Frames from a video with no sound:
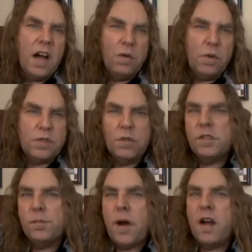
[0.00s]
which will
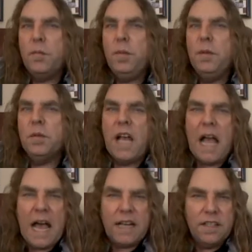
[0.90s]
inspire people to
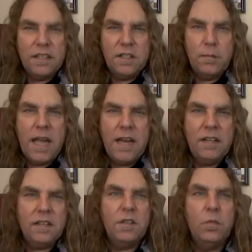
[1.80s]
act
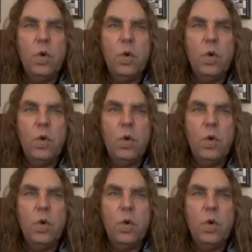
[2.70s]
independently.